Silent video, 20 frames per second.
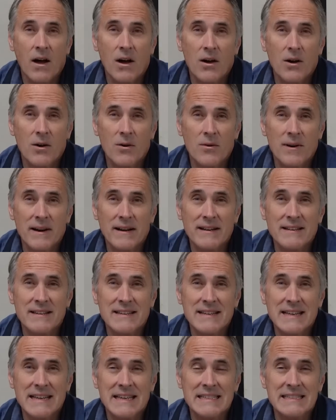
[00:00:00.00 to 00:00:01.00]
All right,
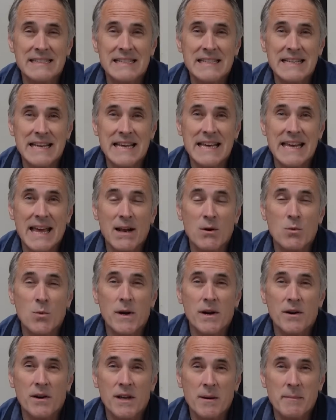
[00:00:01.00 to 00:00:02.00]
today is the day, and
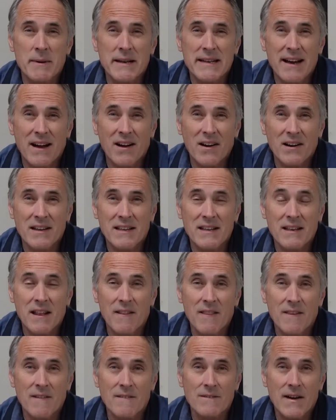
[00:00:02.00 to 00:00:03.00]
we are going to be talking
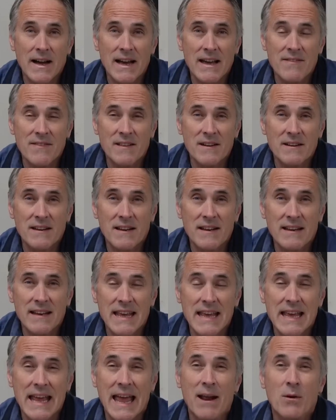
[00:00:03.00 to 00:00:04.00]
Leviathan
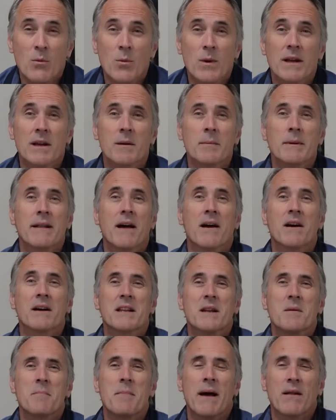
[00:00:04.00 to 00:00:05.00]
today, and we're going to be
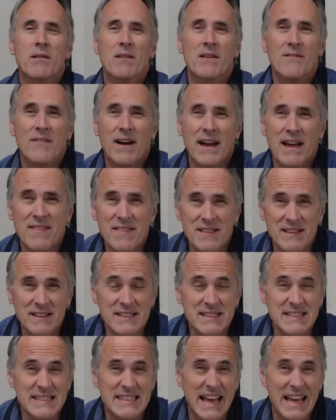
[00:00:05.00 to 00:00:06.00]
talking about Leviathan
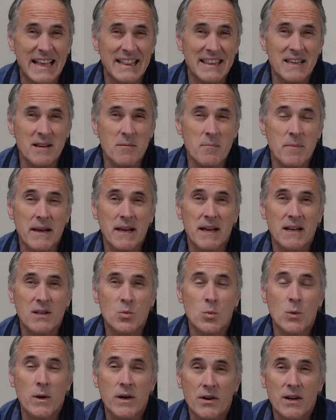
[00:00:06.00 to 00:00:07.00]
styling
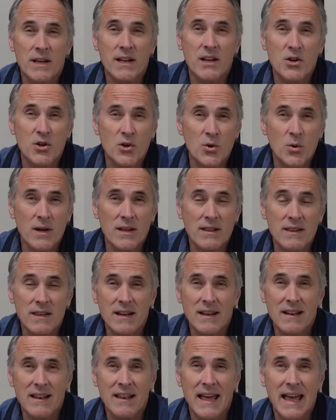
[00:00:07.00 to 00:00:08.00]
because we are going to do a
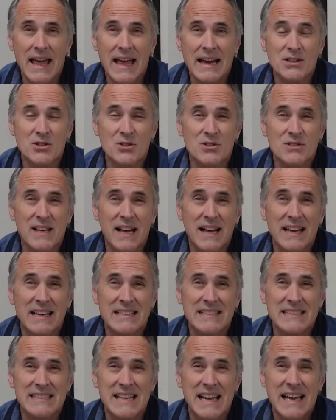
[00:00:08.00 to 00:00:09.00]
little
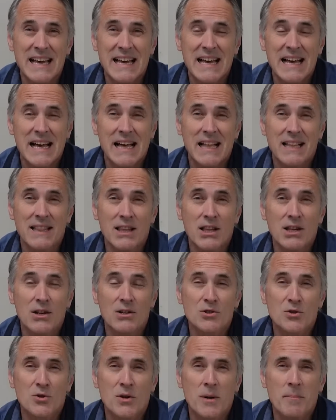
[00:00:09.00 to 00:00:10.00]
exercise, a
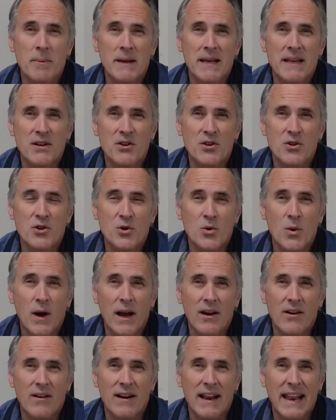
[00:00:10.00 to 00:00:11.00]
little trip into
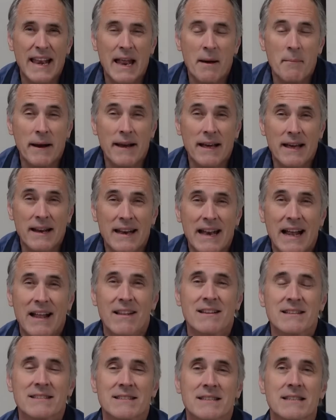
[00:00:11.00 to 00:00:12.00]
aerodynamic
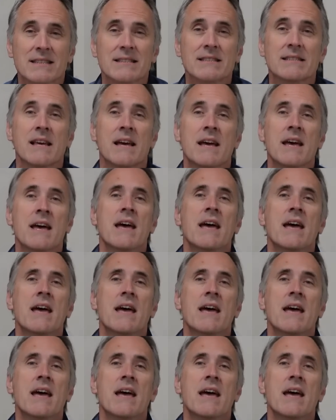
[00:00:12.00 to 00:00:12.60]
analysis.